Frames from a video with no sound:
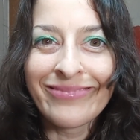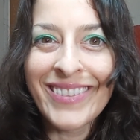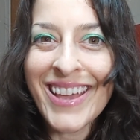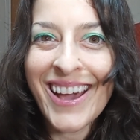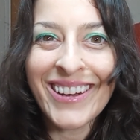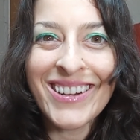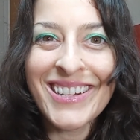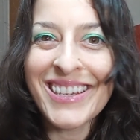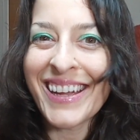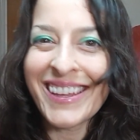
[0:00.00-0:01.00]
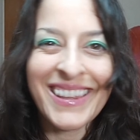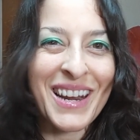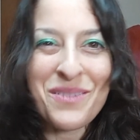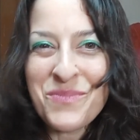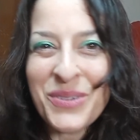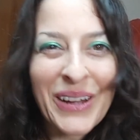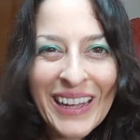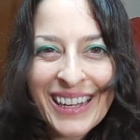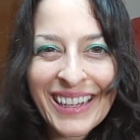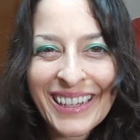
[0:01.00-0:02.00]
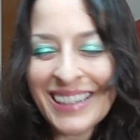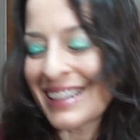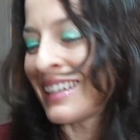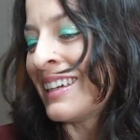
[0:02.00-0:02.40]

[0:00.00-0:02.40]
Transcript: the energy that I'm working in.